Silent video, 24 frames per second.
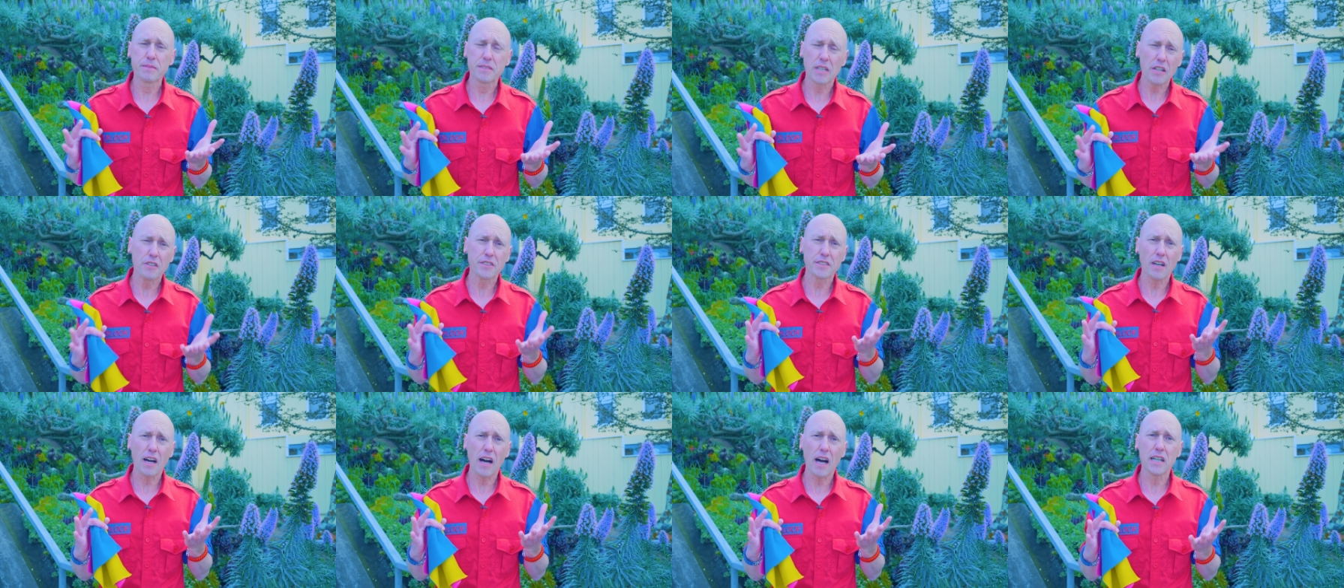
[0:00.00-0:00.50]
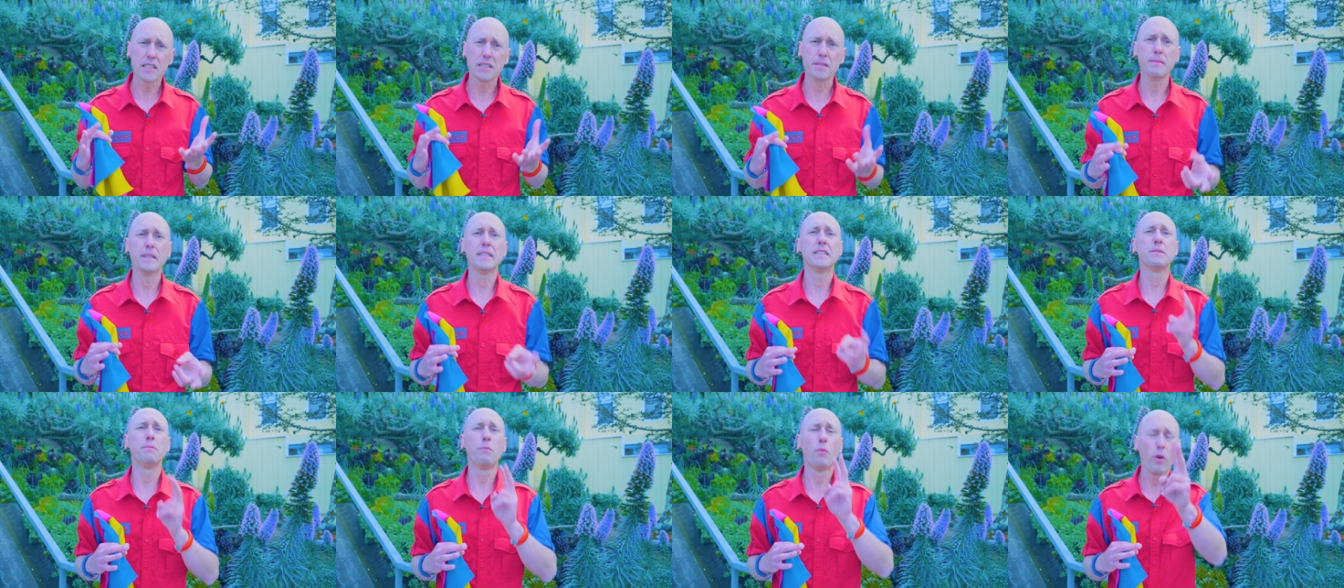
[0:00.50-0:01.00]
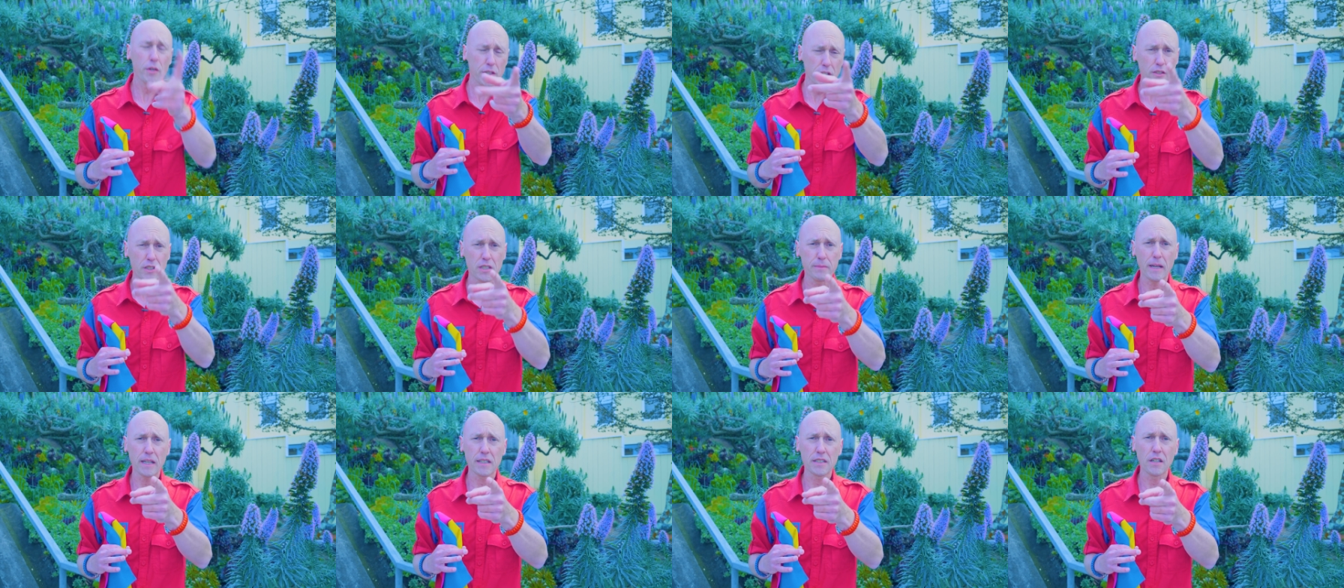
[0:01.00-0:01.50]
Colors are awesome, and there's more to
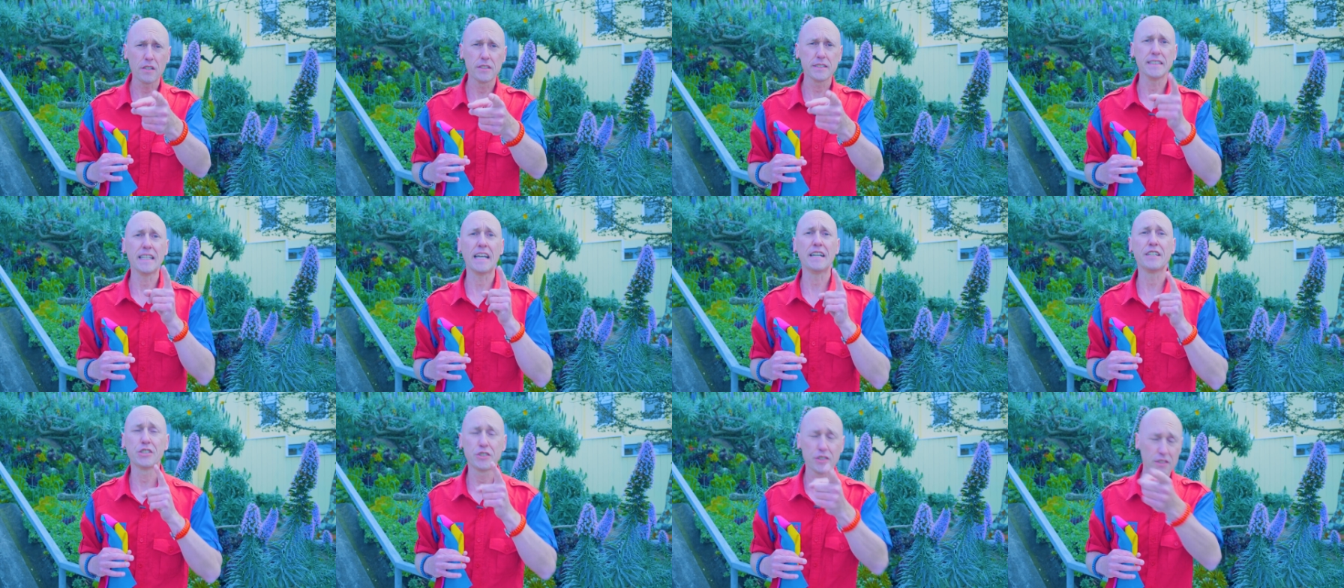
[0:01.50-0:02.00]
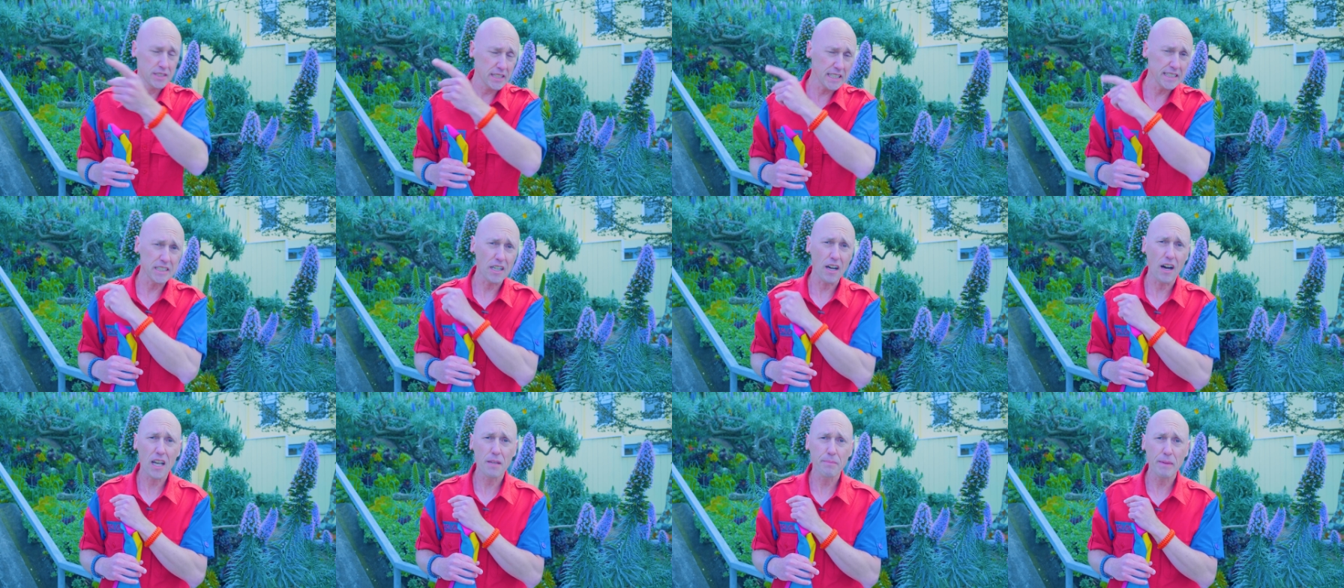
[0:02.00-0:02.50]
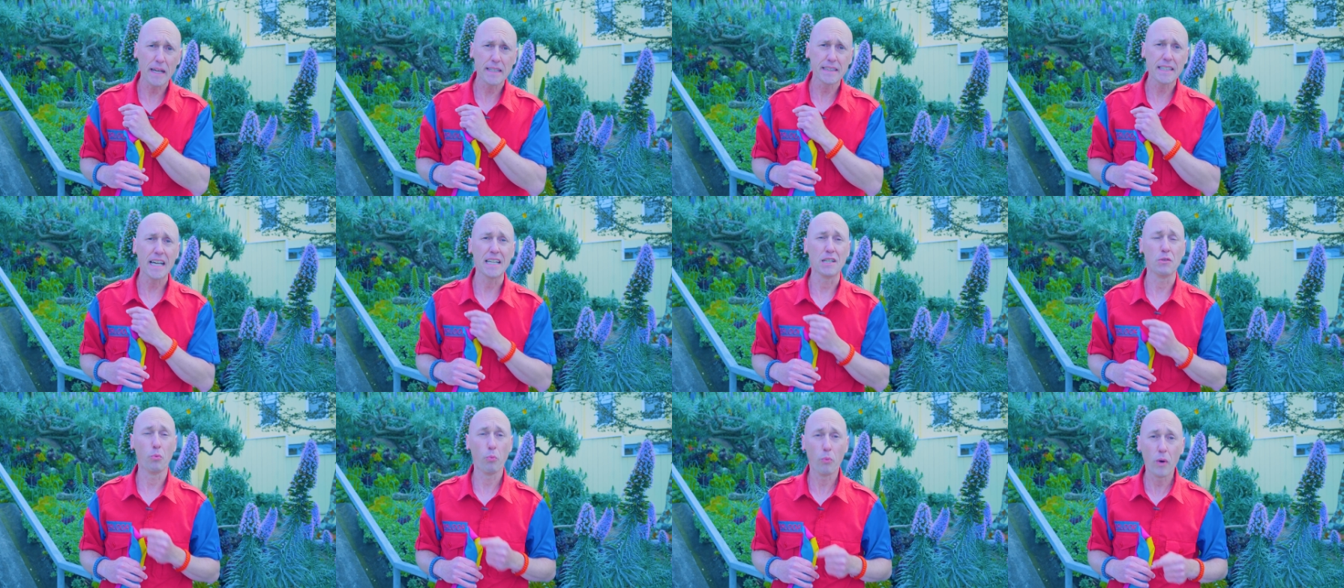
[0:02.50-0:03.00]
learn about colors. Now I'll teach you all about
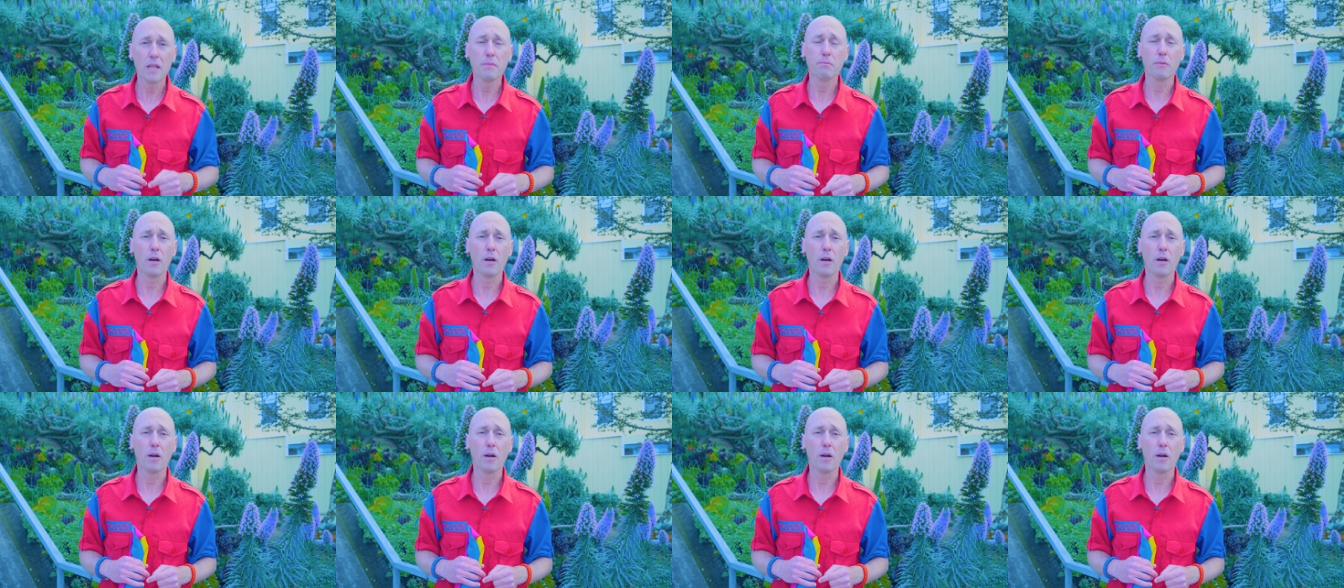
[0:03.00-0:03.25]
that in one